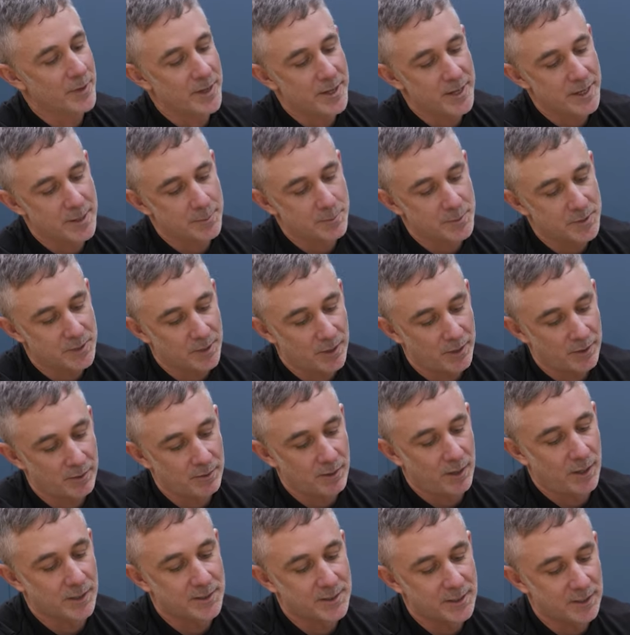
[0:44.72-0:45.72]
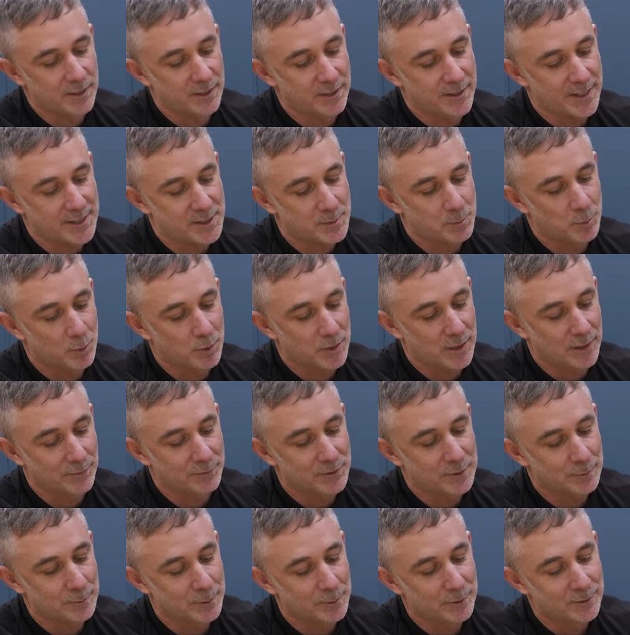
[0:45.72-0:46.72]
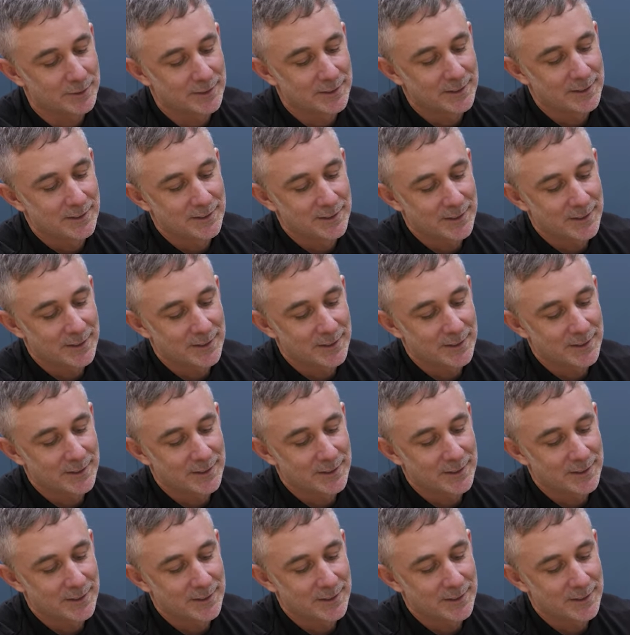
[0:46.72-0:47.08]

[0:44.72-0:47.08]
the hip. So ideally that's more comfortable.